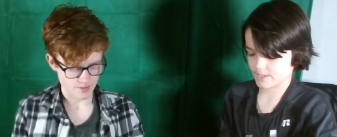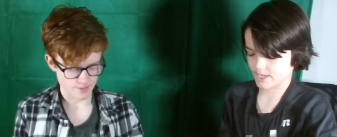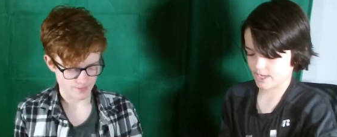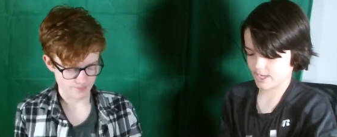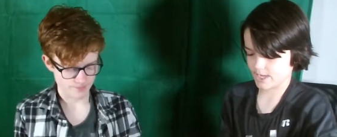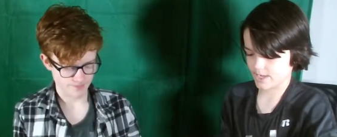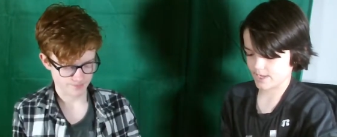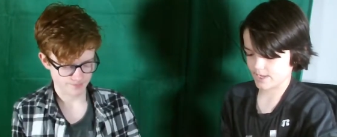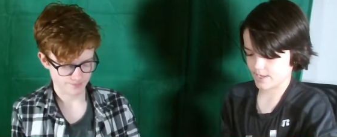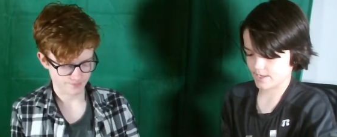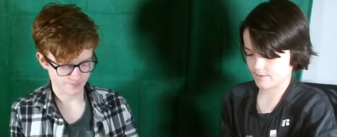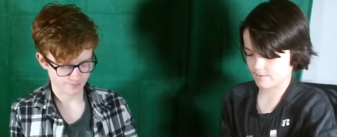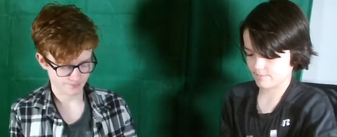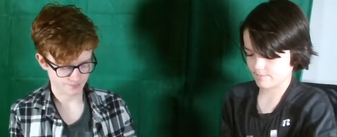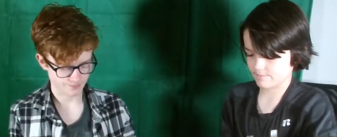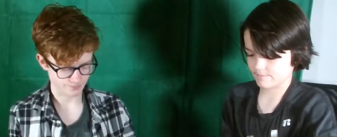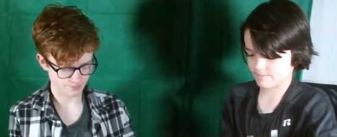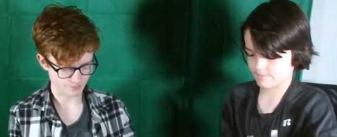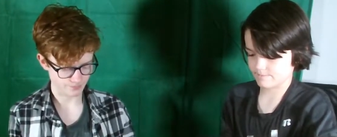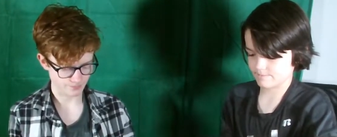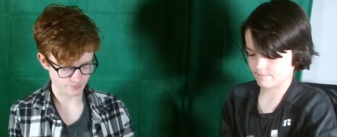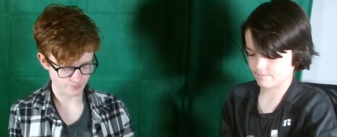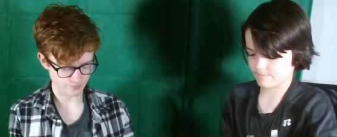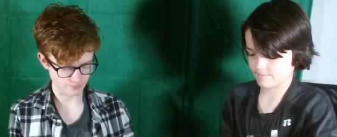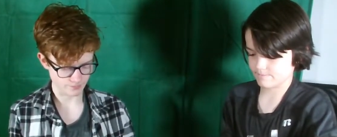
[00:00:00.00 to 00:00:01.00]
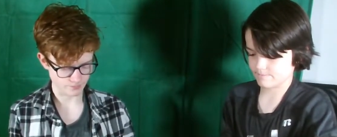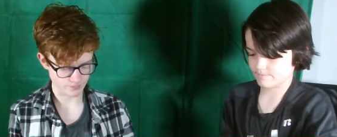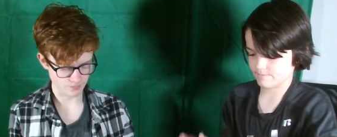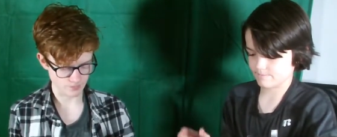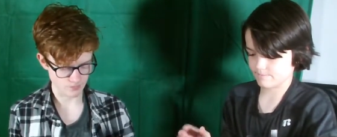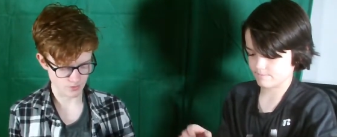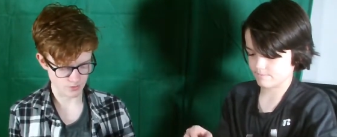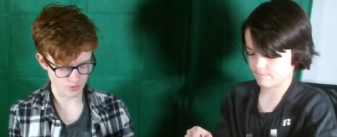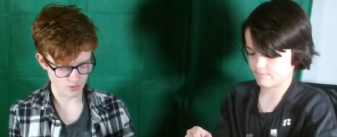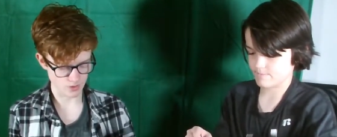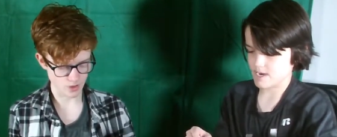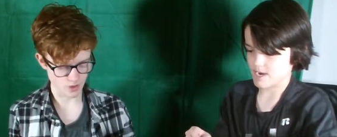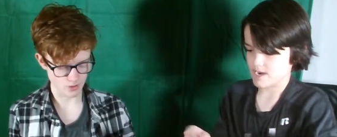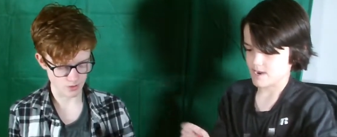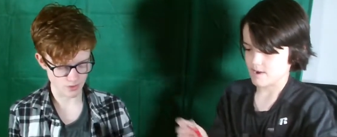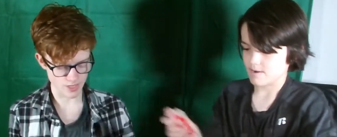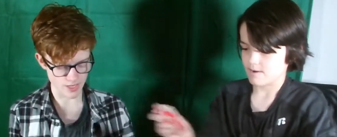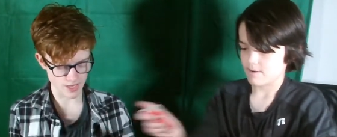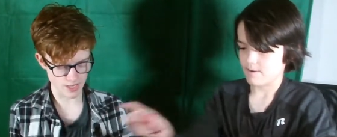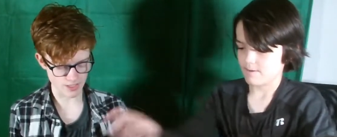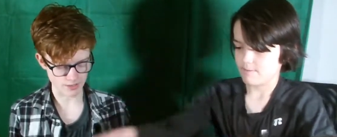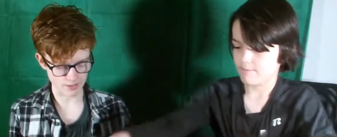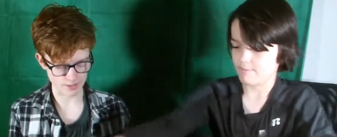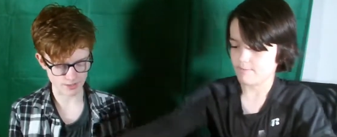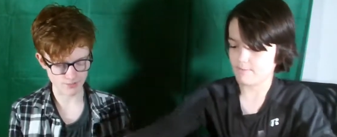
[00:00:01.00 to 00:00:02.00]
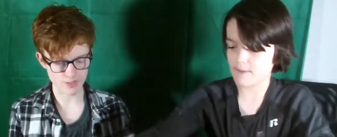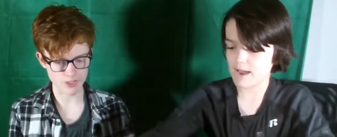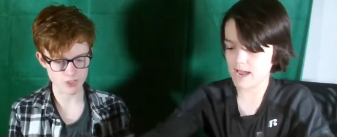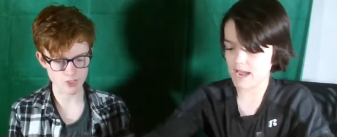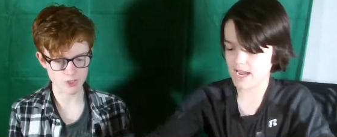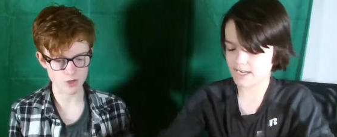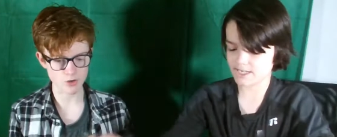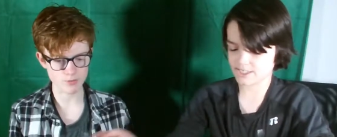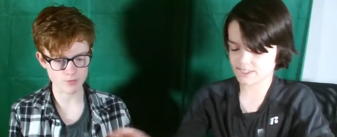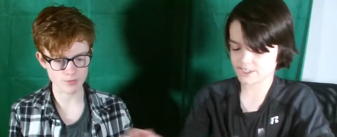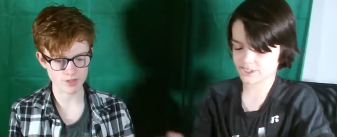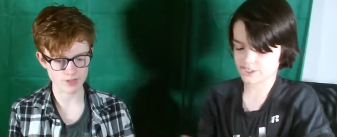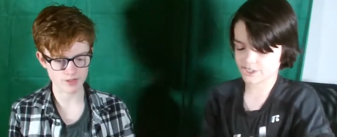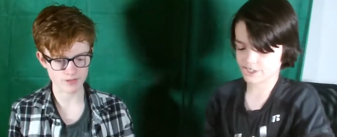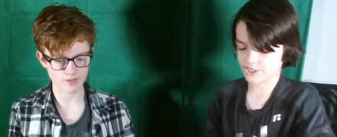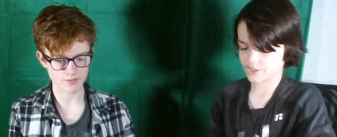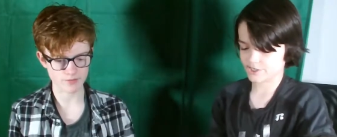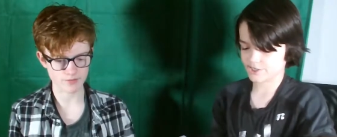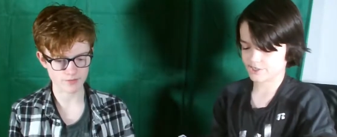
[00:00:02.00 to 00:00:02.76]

Speaker 1: Okay. Okay, let me show them what.